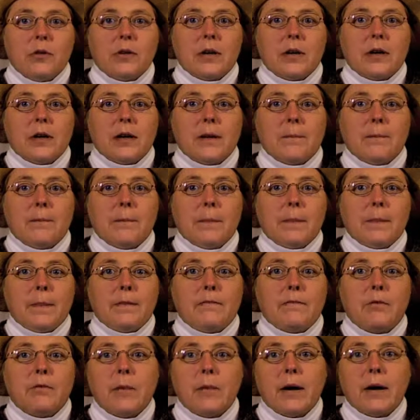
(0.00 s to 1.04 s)

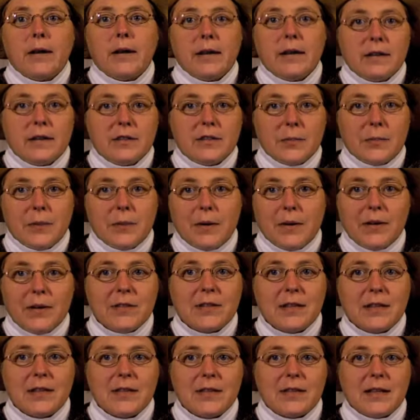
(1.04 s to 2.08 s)
From my
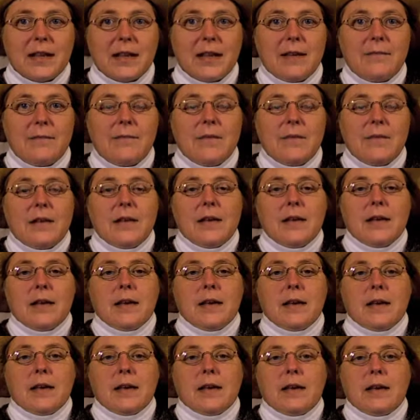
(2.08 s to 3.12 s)
experience on set,
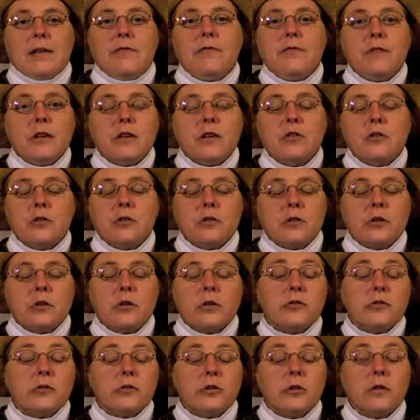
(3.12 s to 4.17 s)
a feature
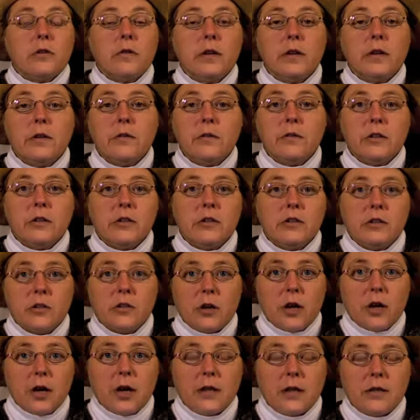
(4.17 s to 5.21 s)
conservatively
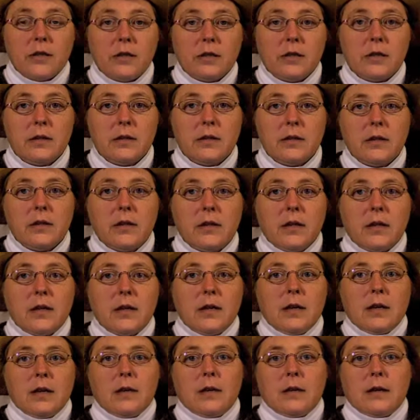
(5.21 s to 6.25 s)
shot
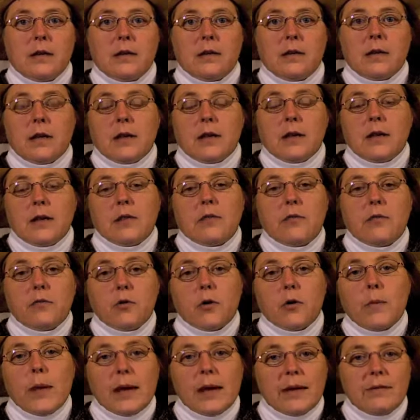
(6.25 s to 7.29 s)
in the
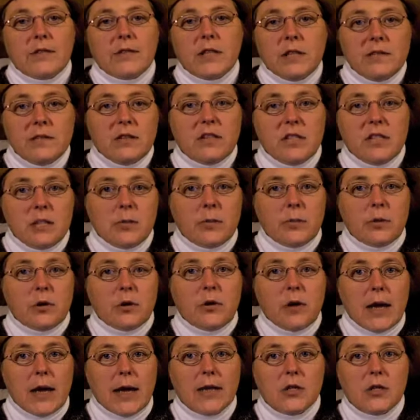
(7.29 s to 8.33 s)
format of DVC
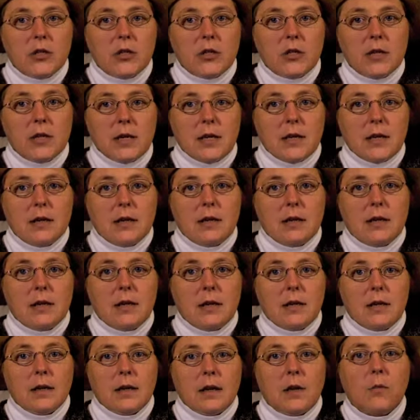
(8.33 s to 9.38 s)
Pro HD
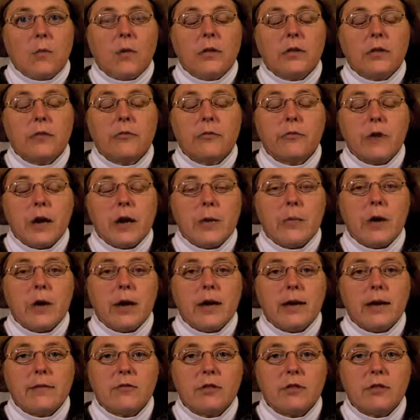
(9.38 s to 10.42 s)
and with the frame
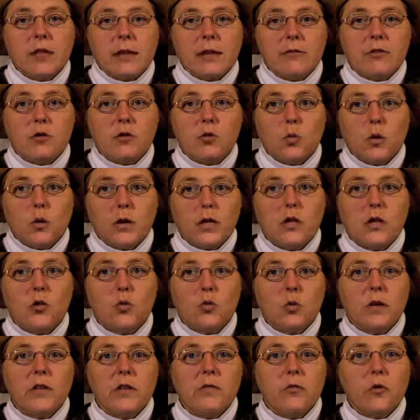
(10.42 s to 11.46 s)
rate of 720
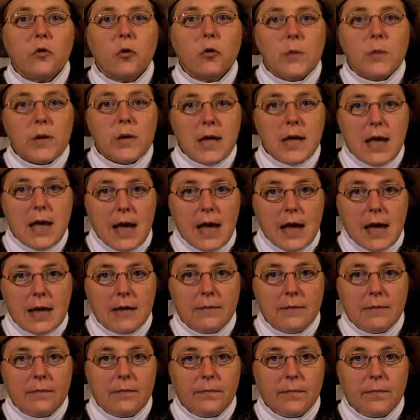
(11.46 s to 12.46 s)
24 PN